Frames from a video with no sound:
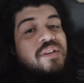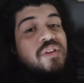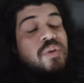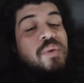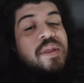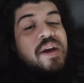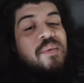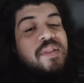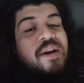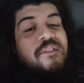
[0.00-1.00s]
do that
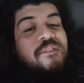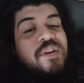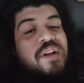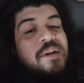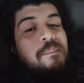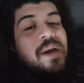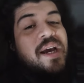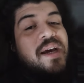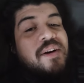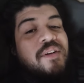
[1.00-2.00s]
without feeling
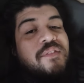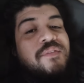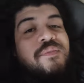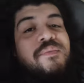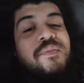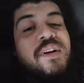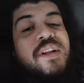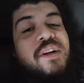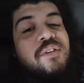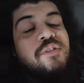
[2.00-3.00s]
bad or
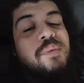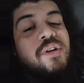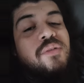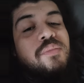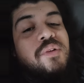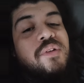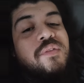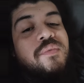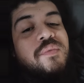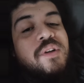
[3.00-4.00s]
feeling irresponsible
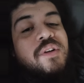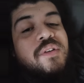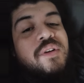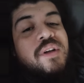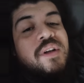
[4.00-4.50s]
or, you know?